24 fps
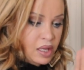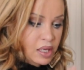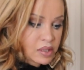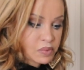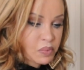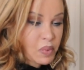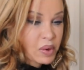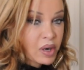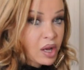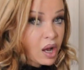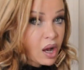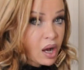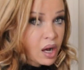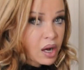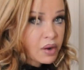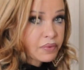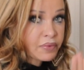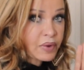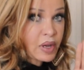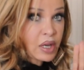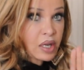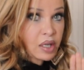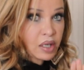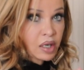That's
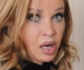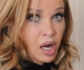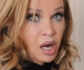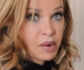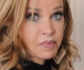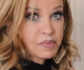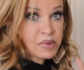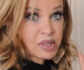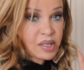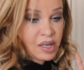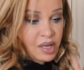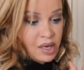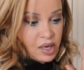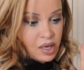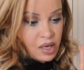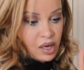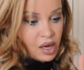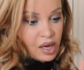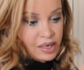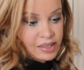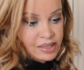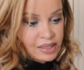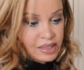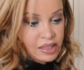1.5 cups,
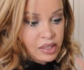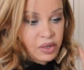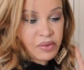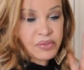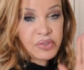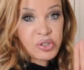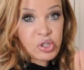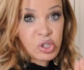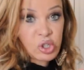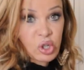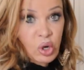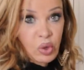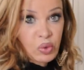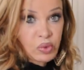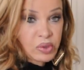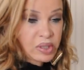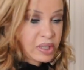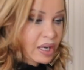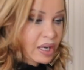ideally, of soaked